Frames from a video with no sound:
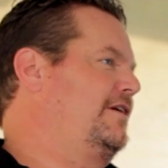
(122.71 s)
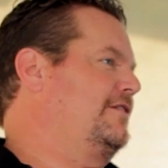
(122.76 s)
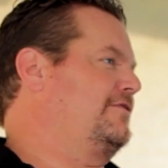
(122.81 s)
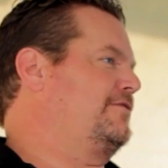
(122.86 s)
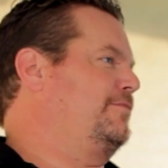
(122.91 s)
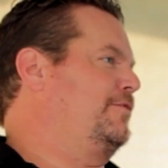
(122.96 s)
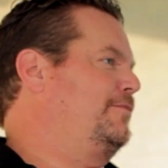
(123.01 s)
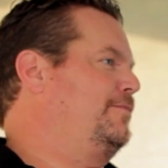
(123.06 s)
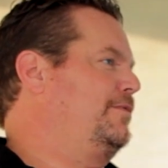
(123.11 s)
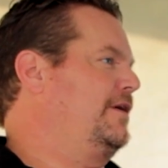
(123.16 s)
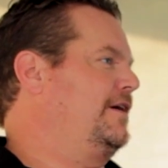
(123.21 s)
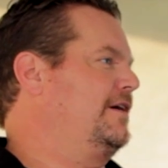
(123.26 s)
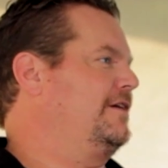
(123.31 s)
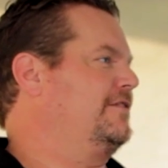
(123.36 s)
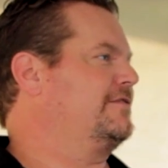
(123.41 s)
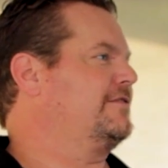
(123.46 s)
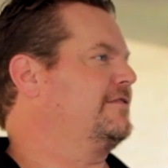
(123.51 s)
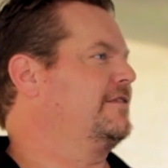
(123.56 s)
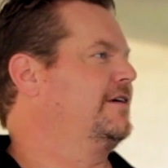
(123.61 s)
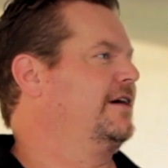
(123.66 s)
decimal
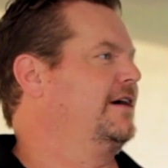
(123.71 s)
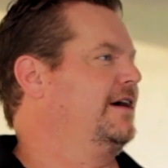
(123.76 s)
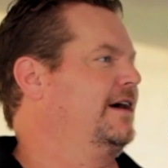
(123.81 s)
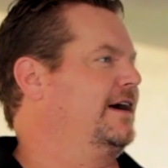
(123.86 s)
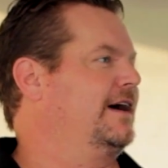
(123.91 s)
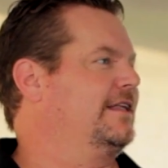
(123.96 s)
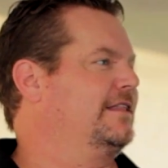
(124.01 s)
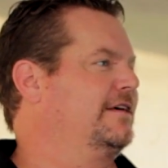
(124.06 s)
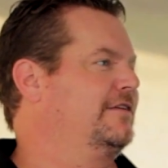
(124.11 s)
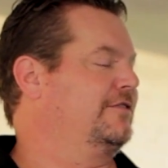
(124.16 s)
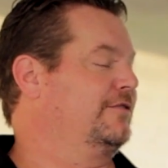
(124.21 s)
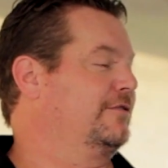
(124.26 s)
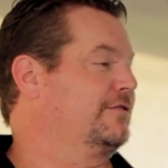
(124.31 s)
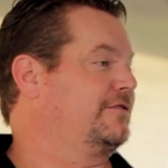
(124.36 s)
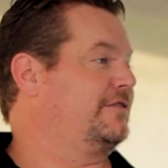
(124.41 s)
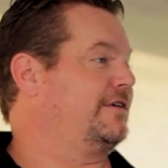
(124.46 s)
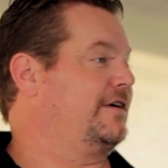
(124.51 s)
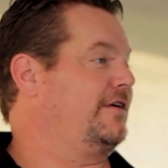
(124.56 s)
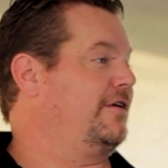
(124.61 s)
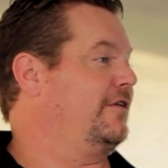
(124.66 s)
place, and then you'll
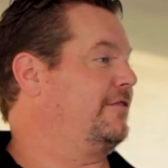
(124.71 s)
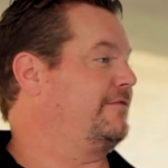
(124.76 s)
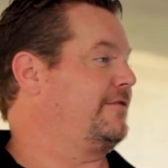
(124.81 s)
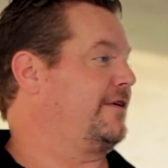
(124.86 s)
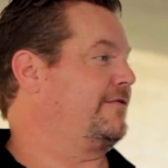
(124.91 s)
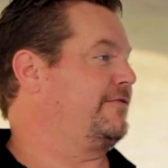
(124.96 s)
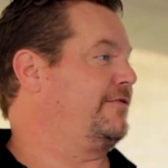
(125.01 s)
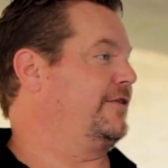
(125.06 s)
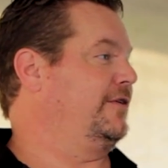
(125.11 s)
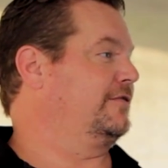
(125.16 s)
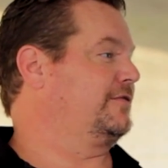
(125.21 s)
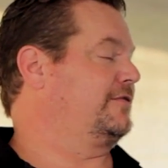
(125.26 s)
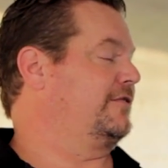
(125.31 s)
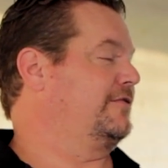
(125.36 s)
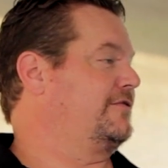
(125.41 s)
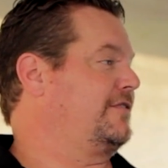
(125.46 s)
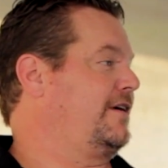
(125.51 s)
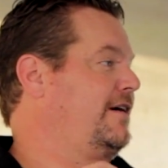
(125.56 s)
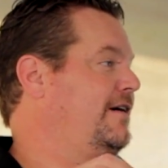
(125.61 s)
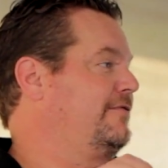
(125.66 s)
see all of our
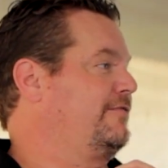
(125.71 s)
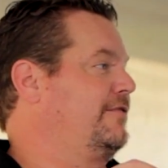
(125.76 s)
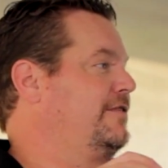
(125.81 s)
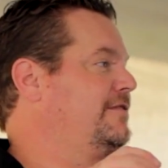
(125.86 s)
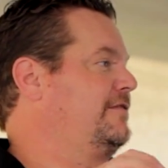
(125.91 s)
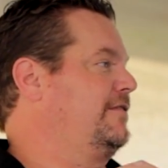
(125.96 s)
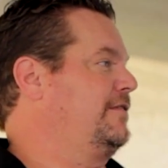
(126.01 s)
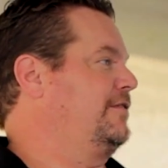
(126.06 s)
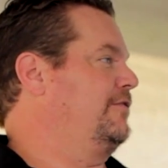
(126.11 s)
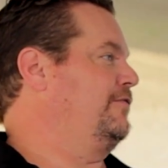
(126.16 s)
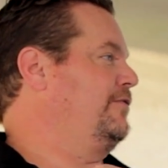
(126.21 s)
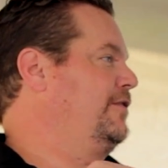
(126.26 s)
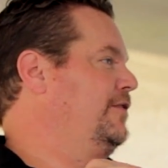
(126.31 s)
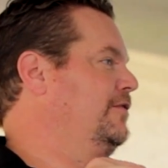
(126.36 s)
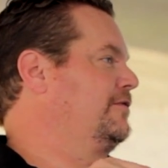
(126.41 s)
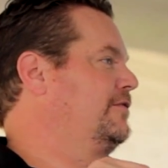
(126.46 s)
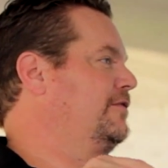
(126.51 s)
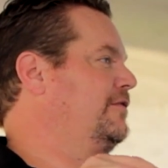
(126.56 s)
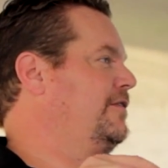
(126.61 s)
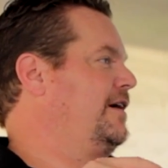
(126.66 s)
filters. Every single
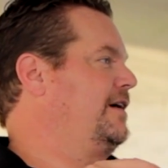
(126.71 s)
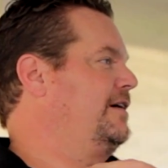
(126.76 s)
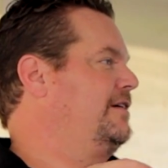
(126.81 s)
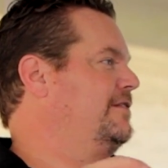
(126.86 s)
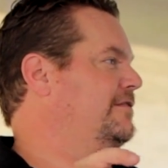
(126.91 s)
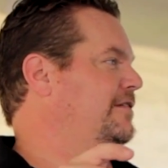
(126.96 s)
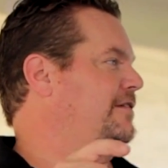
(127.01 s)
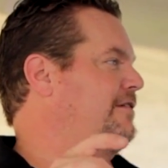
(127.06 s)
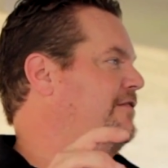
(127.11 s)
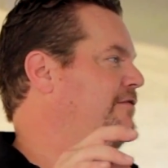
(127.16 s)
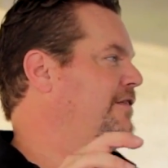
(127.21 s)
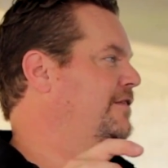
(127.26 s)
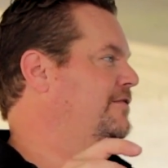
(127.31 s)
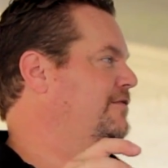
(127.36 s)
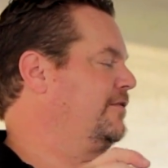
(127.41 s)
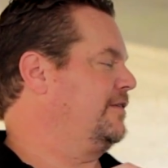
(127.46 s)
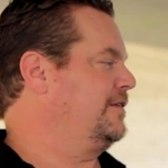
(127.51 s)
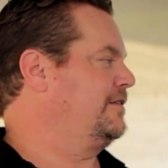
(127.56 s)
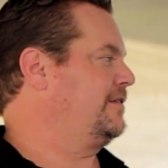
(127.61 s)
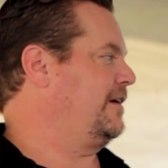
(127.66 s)
filter is
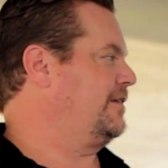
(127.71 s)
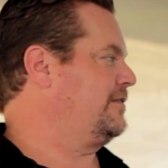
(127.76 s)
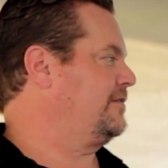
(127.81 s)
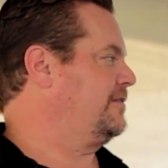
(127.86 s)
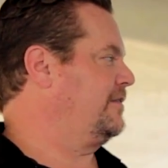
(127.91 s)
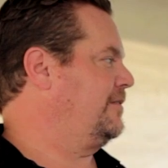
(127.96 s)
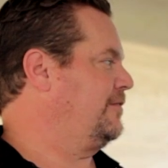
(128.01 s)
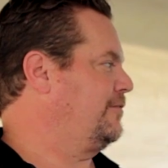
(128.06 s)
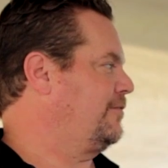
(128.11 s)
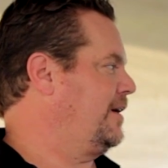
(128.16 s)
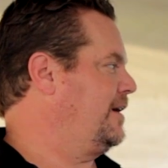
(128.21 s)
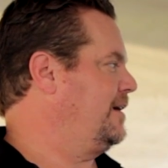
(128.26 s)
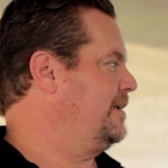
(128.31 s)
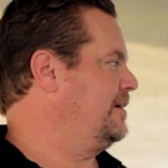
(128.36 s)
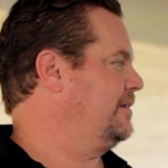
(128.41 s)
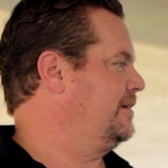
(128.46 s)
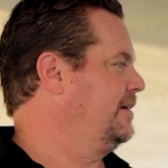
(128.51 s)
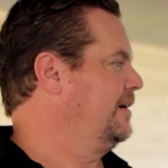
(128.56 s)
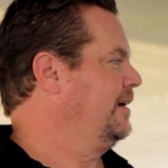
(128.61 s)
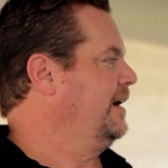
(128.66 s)
individually tested and
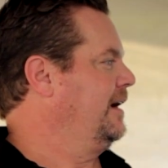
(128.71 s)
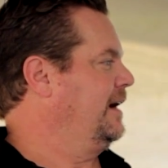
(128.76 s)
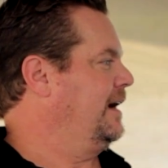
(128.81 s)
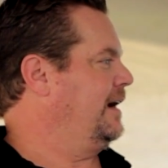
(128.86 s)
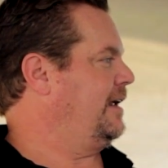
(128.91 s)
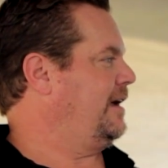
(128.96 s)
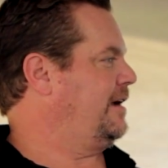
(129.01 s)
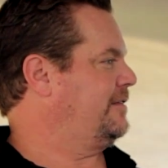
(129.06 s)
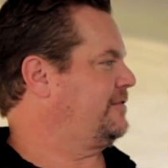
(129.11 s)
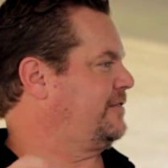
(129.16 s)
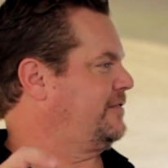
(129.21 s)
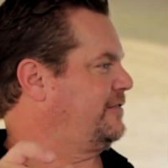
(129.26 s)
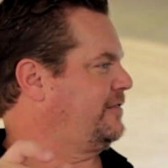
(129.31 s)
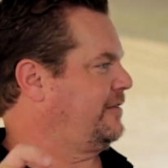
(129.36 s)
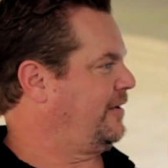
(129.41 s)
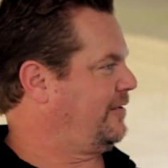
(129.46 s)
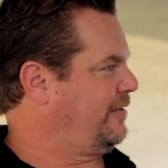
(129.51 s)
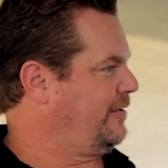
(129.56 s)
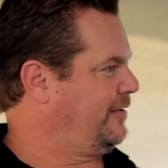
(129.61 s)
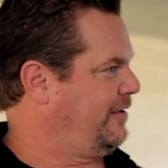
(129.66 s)
rated and has a
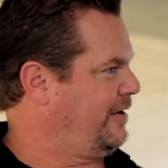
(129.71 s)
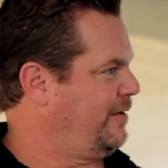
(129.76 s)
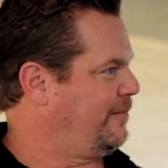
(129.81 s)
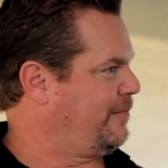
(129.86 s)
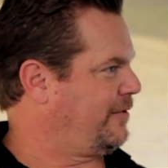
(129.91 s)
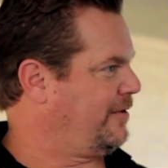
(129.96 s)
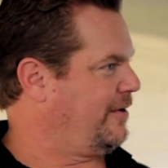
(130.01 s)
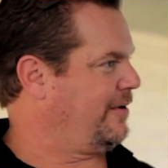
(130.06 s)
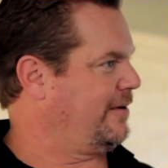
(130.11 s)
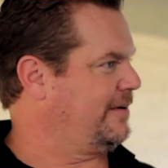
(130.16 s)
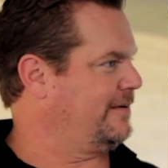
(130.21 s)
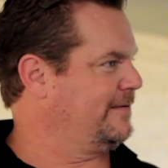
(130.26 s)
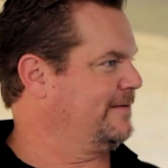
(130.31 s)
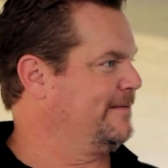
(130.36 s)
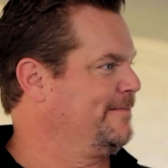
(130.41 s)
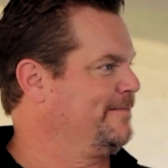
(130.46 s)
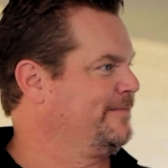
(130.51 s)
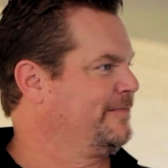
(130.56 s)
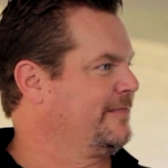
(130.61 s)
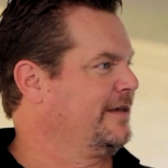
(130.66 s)
serial number on it.
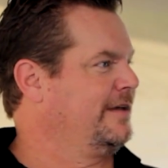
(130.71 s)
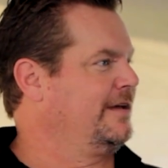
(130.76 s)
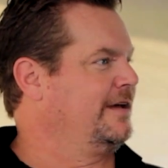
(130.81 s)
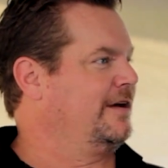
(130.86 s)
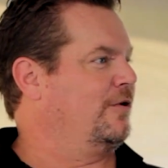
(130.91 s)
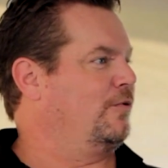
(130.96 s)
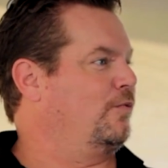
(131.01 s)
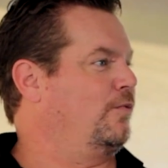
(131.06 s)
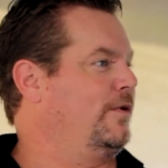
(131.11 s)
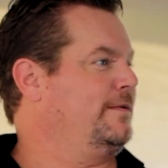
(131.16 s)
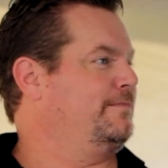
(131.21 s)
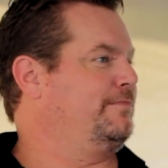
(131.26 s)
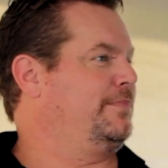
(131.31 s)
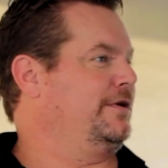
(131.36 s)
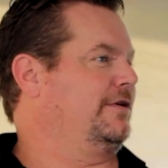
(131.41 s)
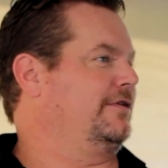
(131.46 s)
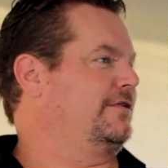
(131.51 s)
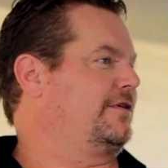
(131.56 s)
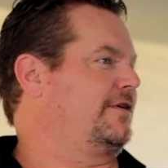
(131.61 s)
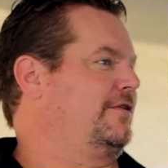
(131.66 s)
We
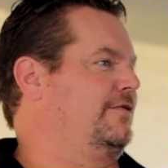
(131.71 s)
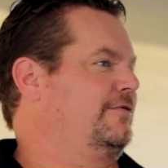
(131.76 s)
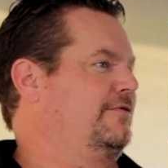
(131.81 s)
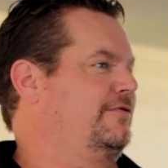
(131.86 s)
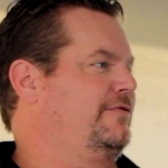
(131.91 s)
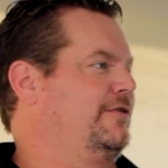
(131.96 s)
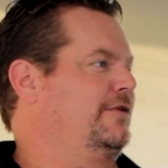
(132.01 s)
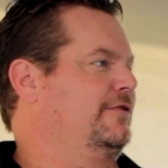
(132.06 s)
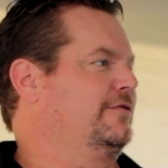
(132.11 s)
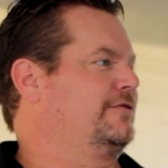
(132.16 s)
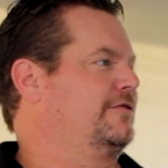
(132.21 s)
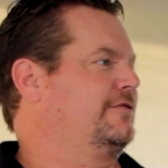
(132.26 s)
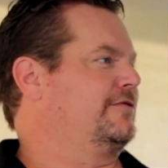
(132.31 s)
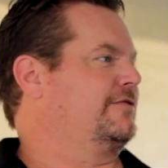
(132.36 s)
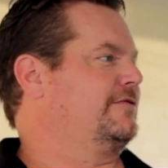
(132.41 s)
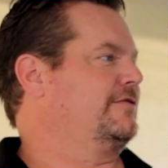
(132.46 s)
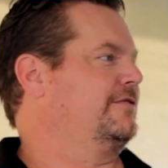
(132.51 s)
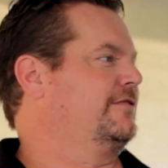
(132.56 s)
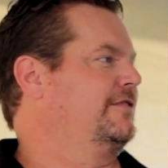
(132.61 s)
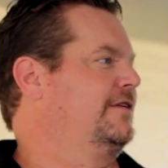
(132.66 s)
build our own filters,